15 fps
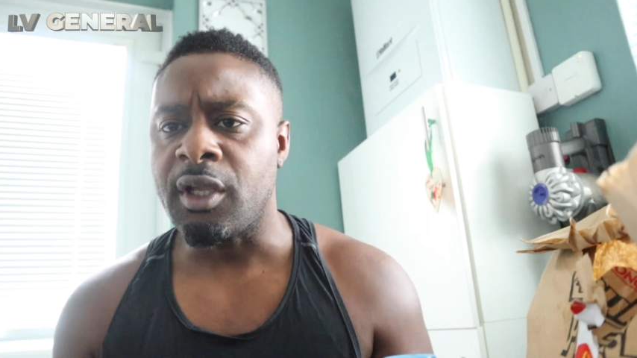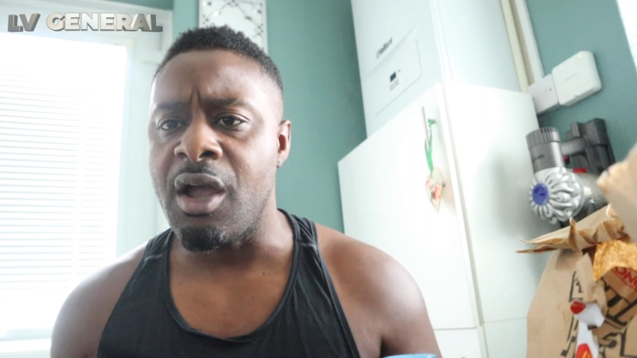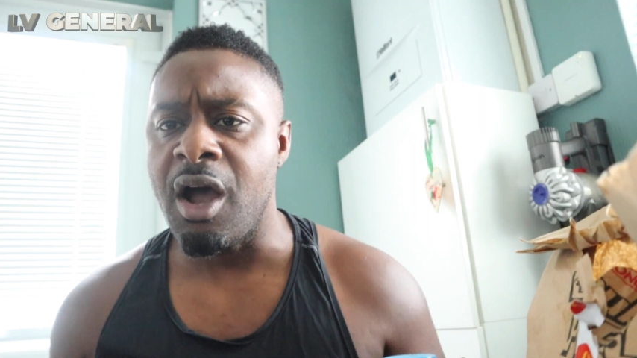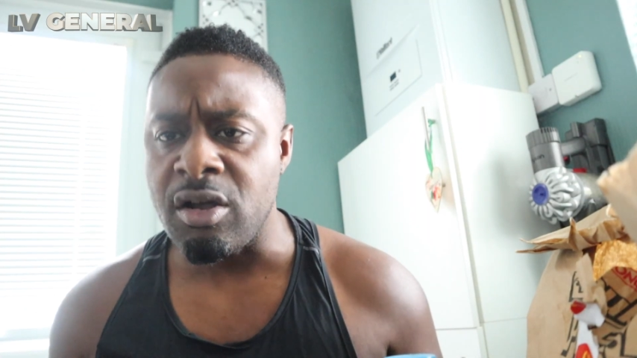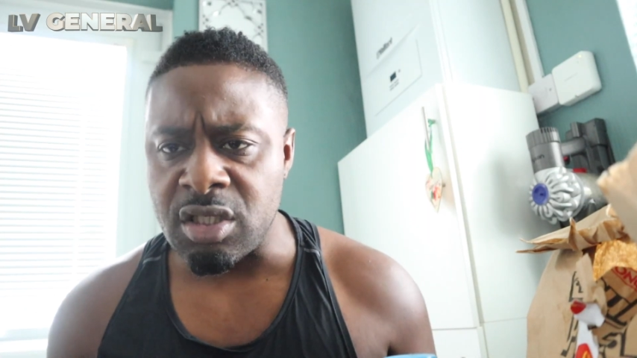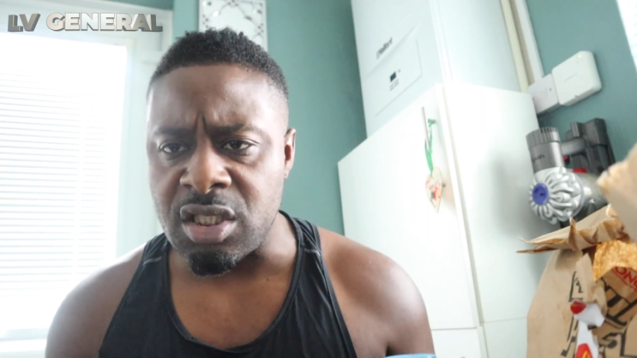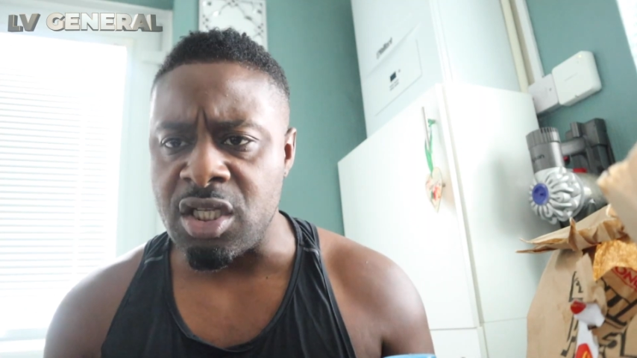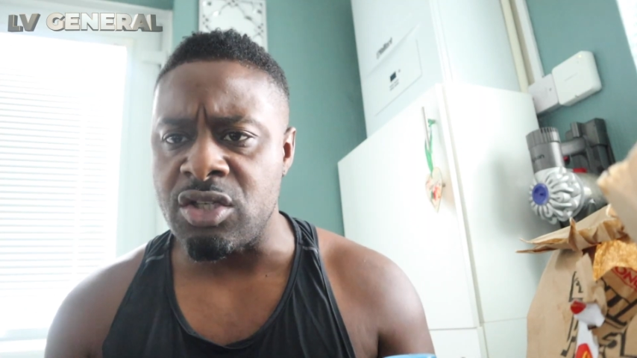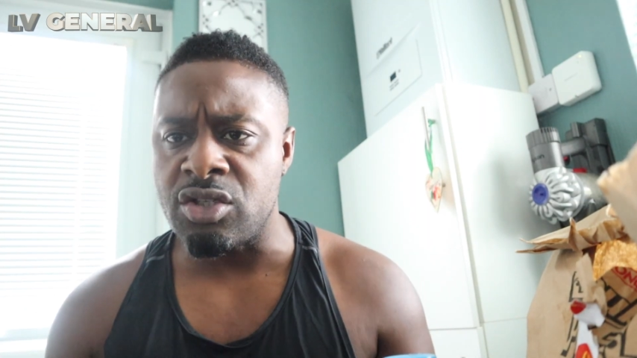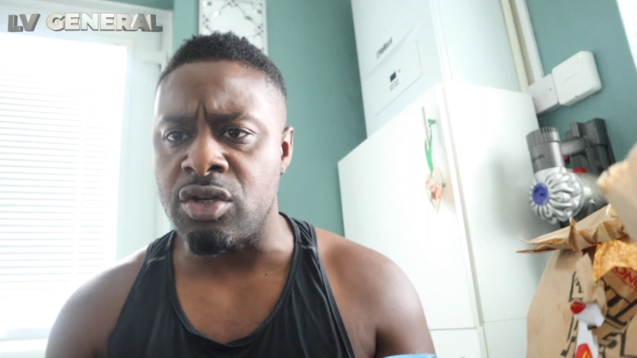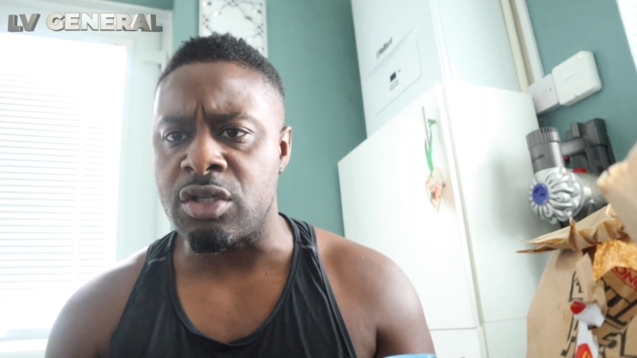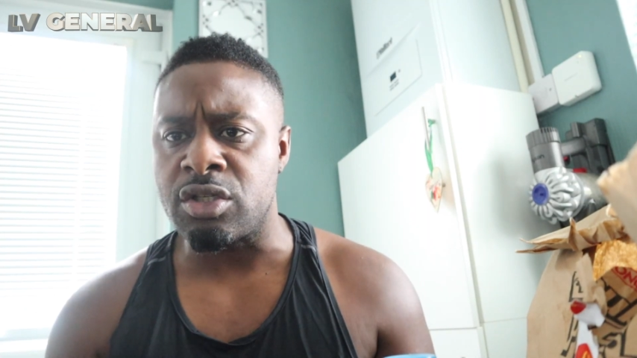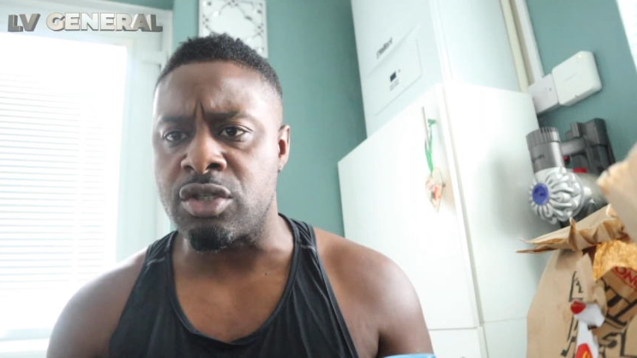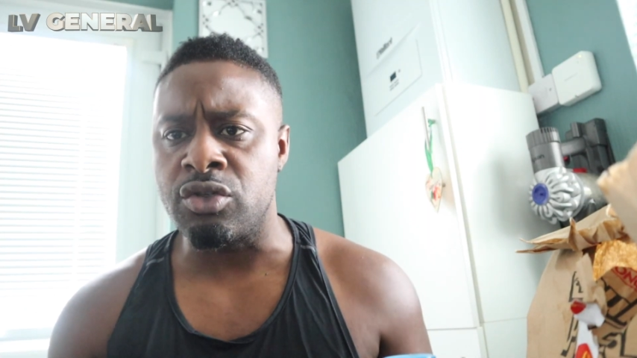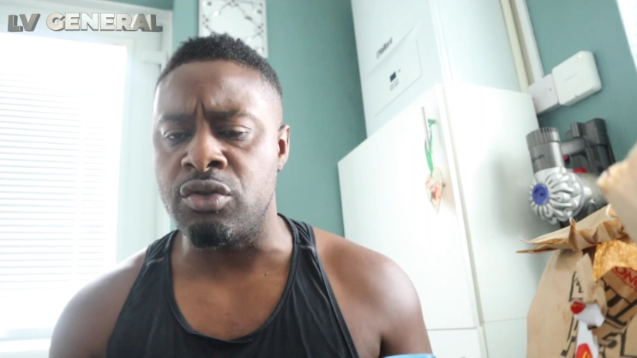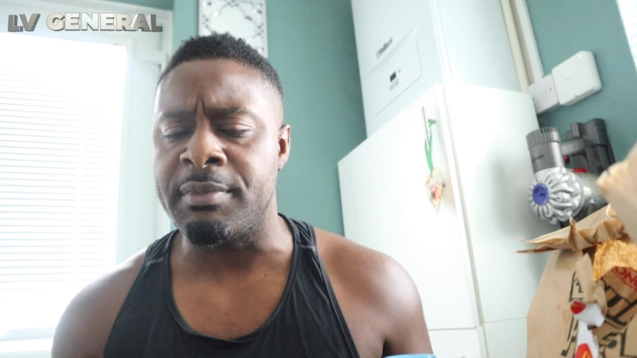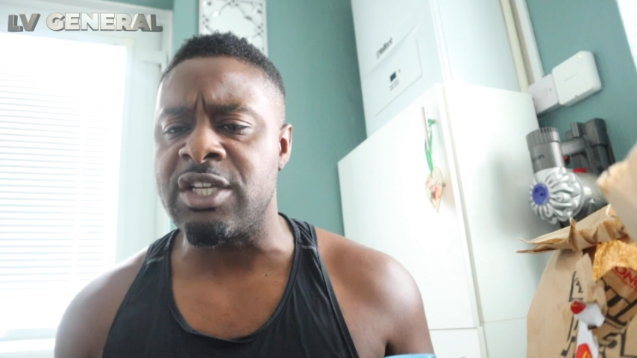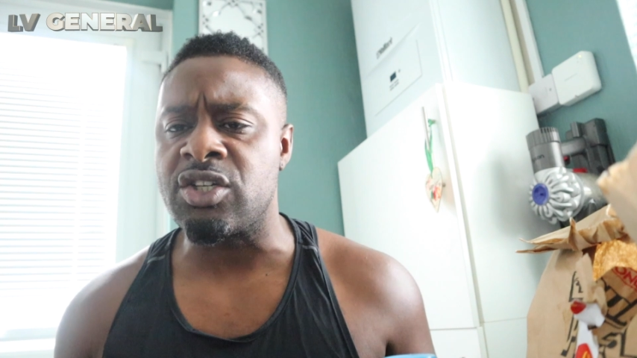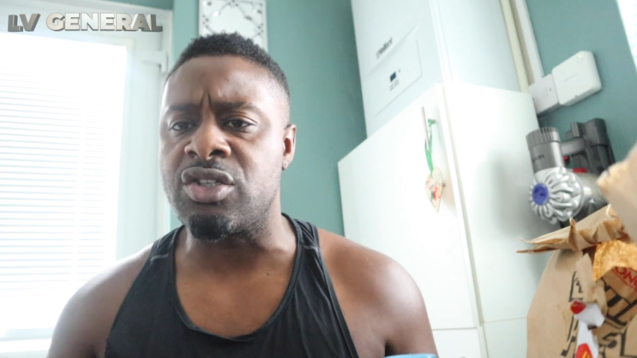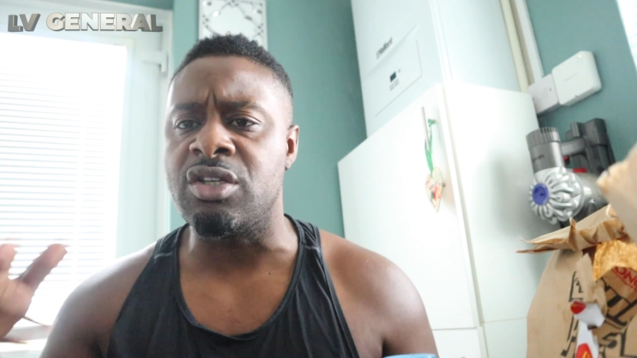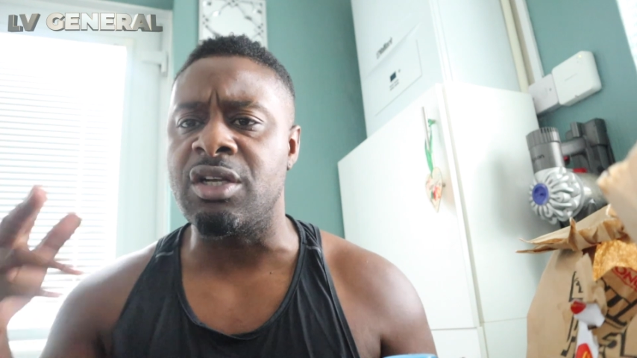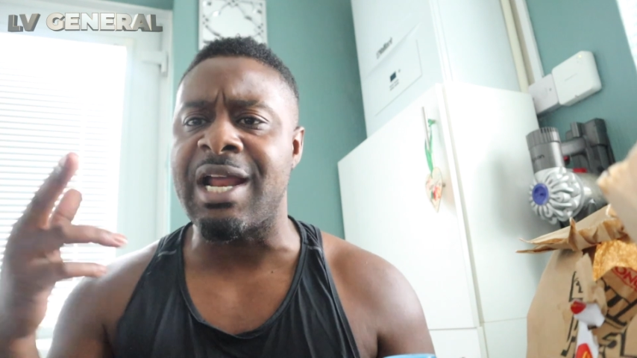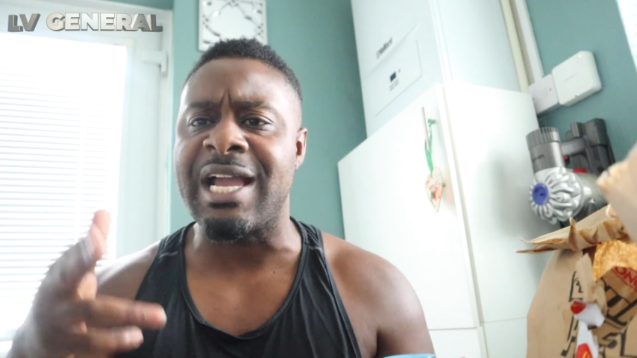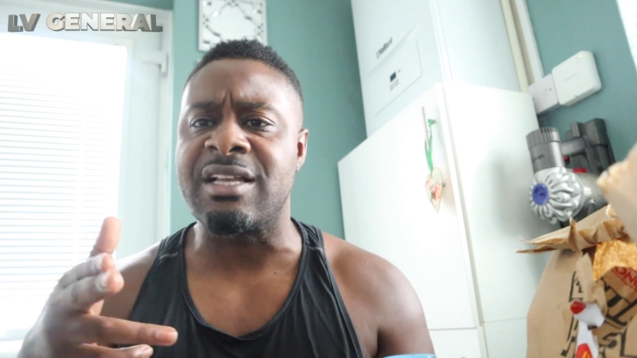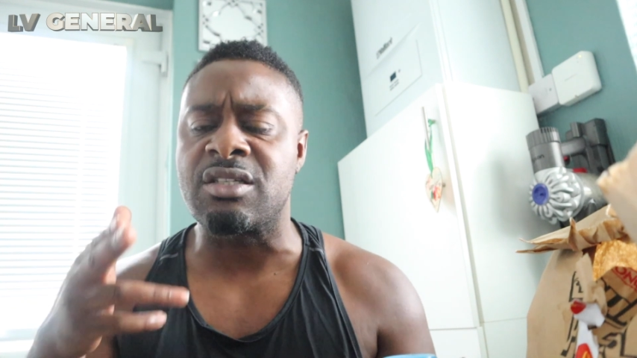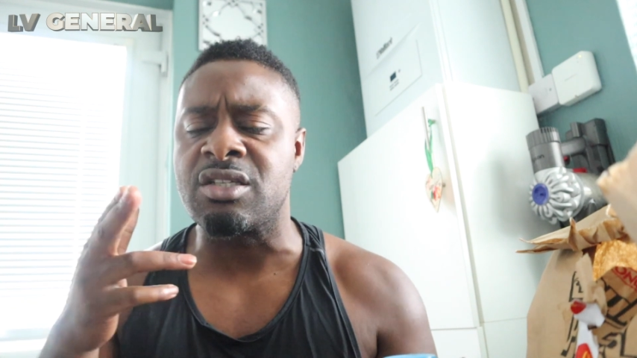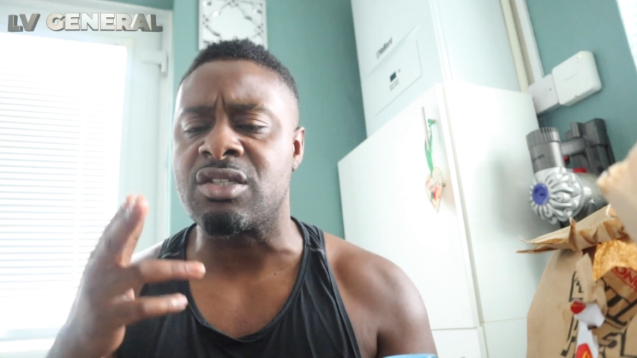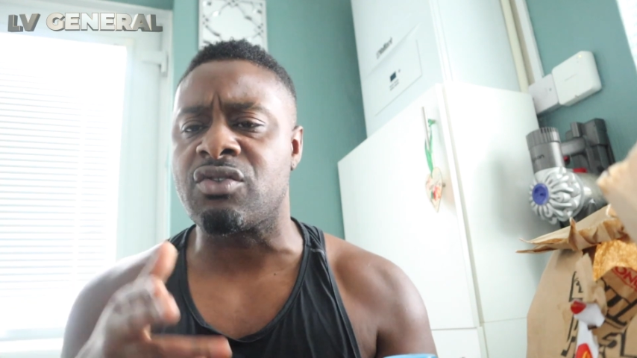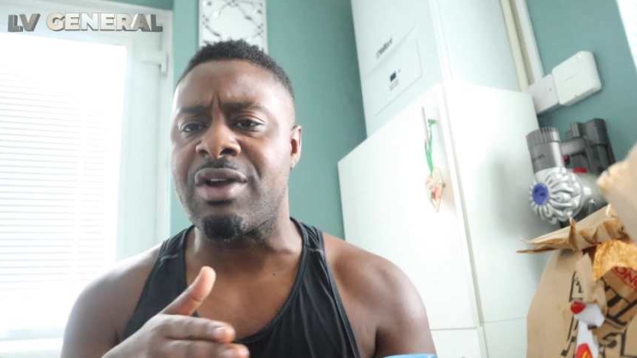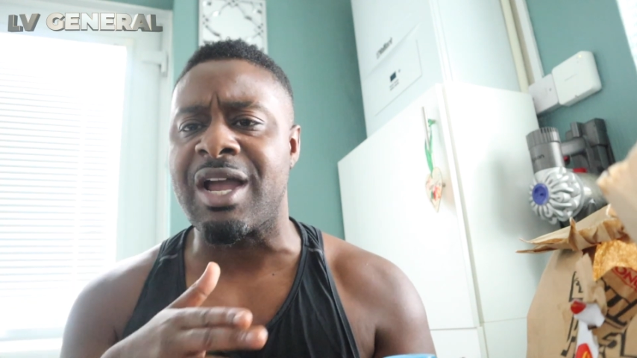I'll see you lot soon. Make sure you like,
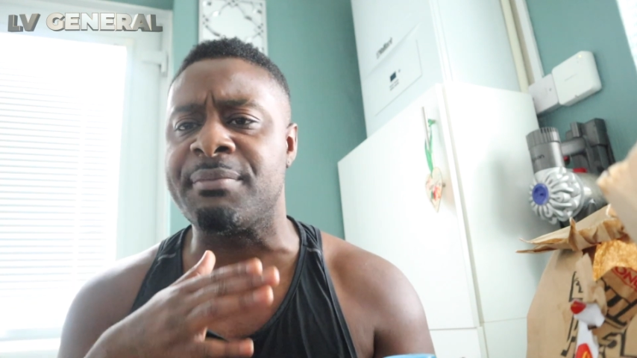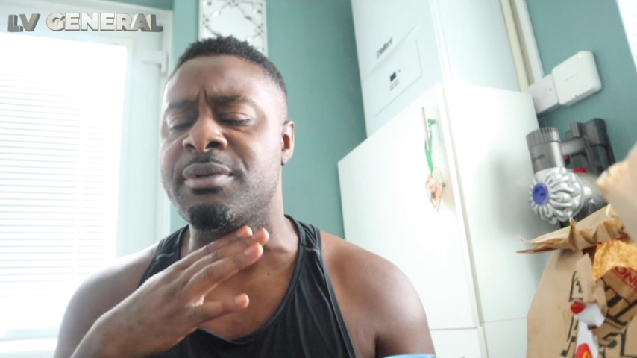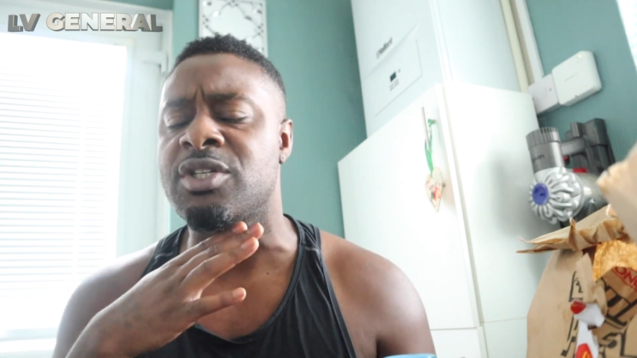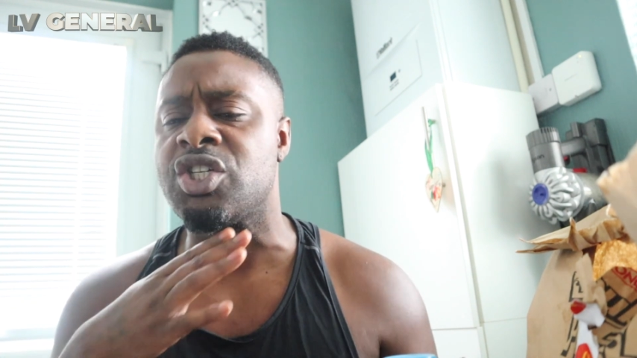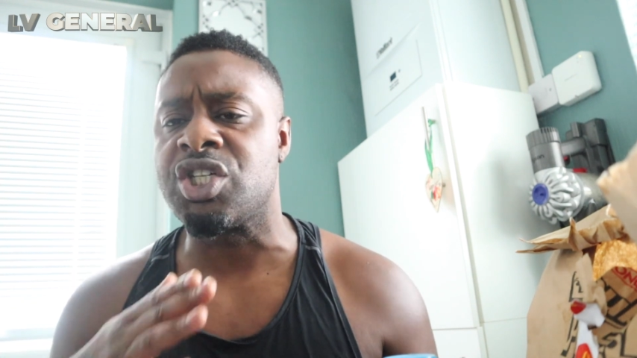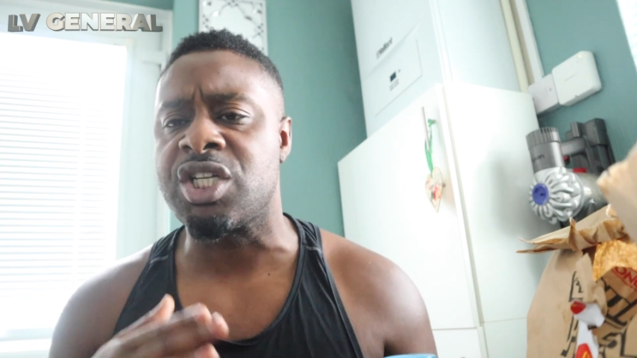subscribe, and